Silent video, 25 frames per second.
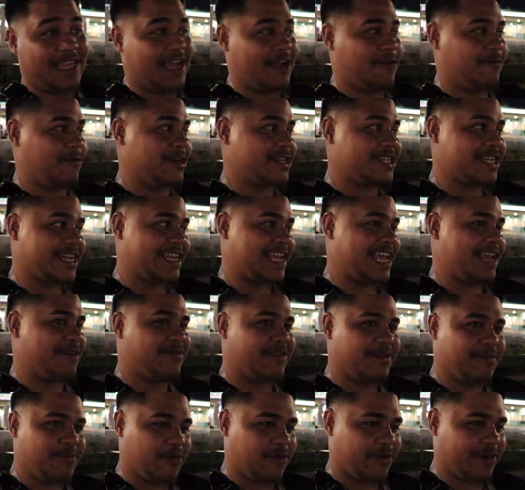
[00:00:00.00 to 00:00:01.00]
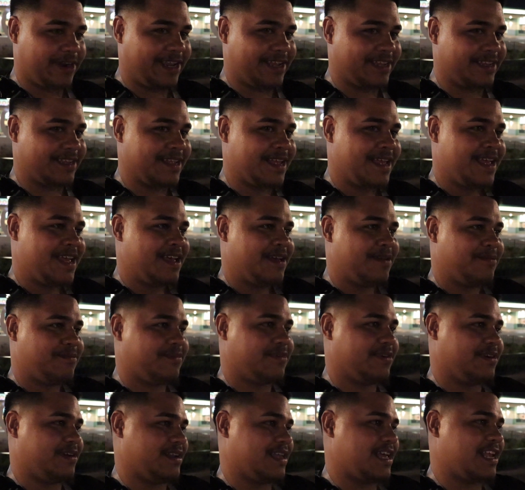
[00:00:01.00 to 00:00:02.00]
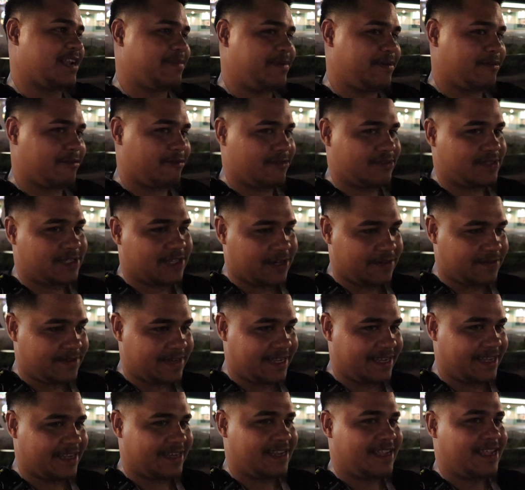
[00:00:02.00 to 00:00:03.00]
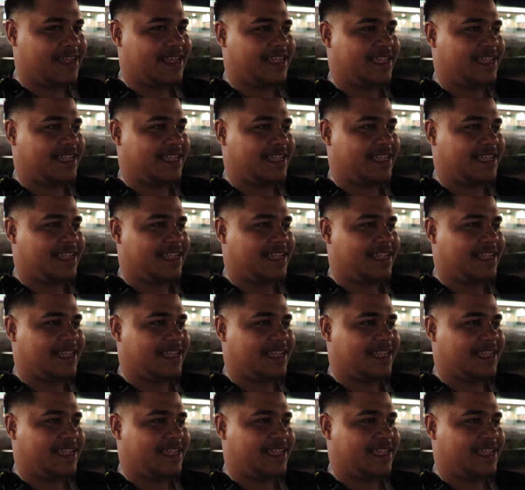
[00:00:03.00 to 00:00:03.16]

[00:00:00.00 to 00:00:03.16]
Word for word: I wish I came in the morning, but a lot of people reserved it.